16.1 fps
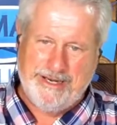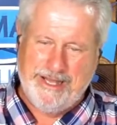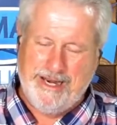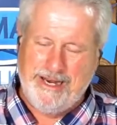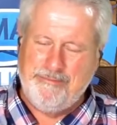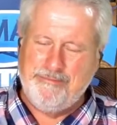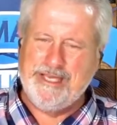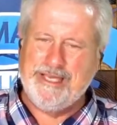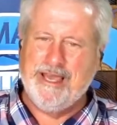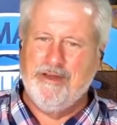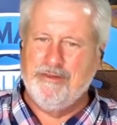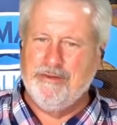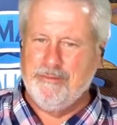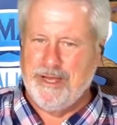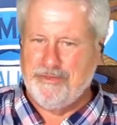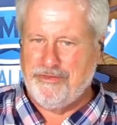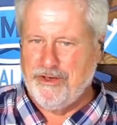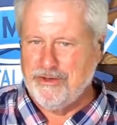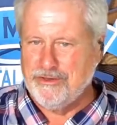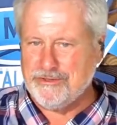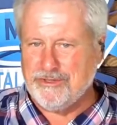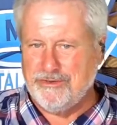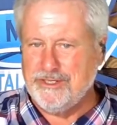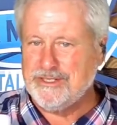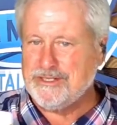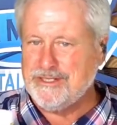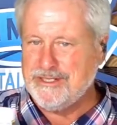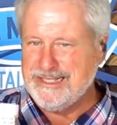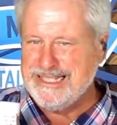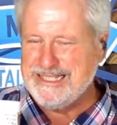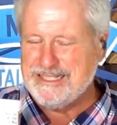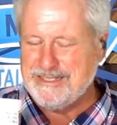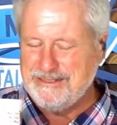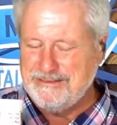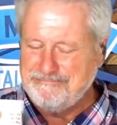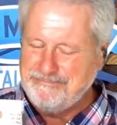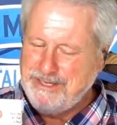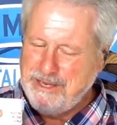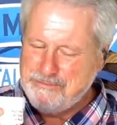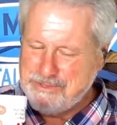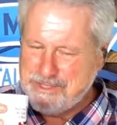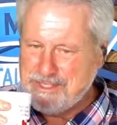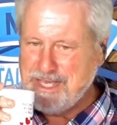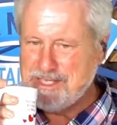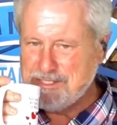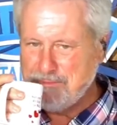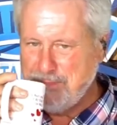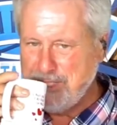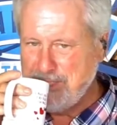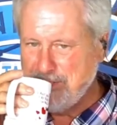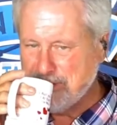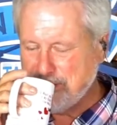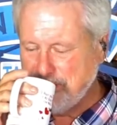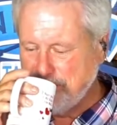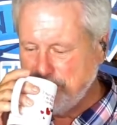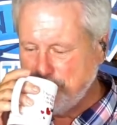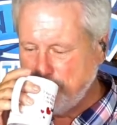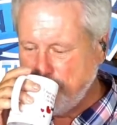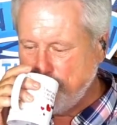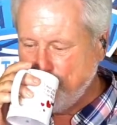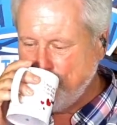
Now let me gather my thoughts on this, because this upsets me just a little bit.